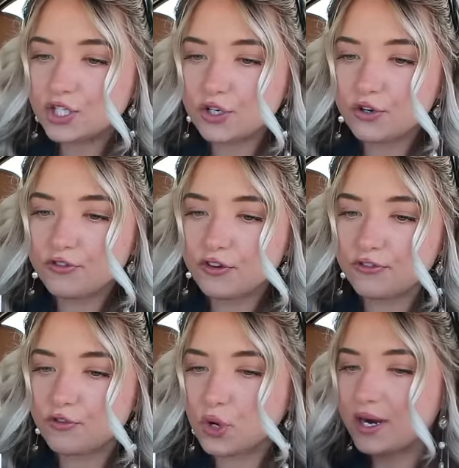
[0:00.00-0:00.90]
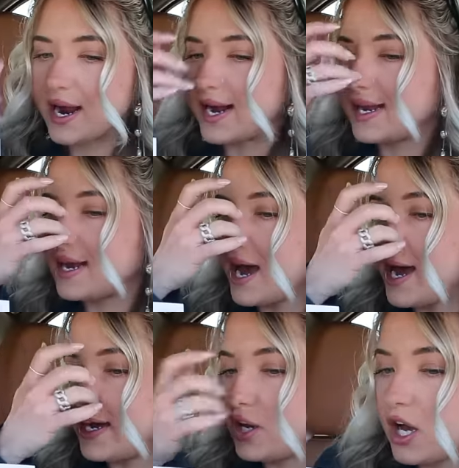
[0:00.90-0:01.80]
2 for
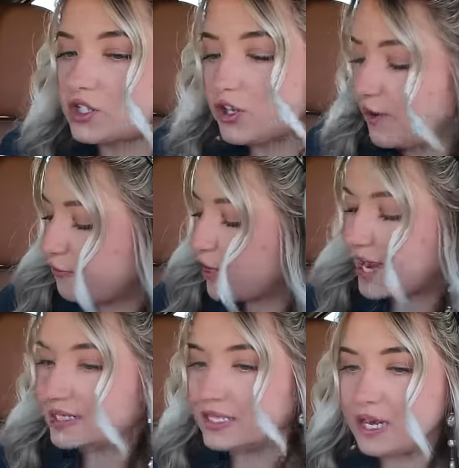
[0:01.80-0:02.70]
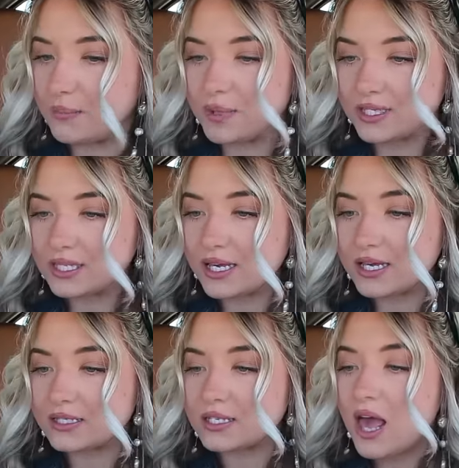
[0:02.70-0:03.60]
$4.99 country fried steak
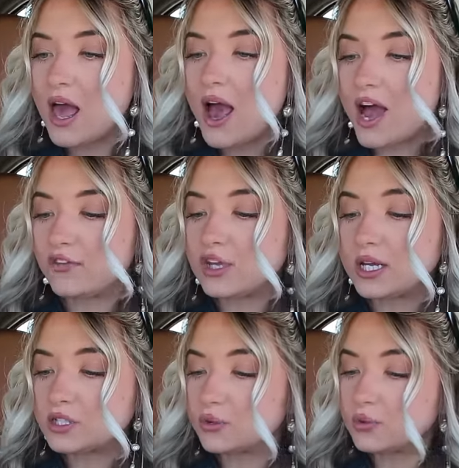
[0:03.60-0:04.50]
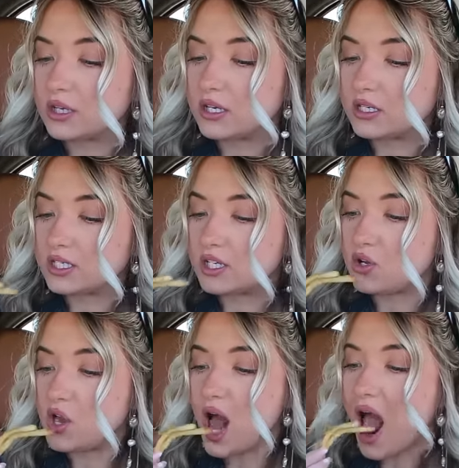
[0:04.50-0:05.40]
biscuits. I feel like that's a really good
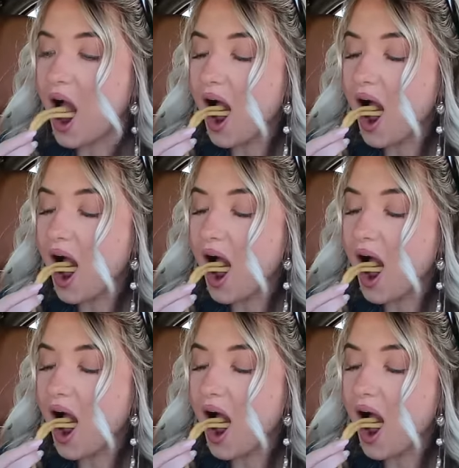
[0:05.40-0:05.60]
deal.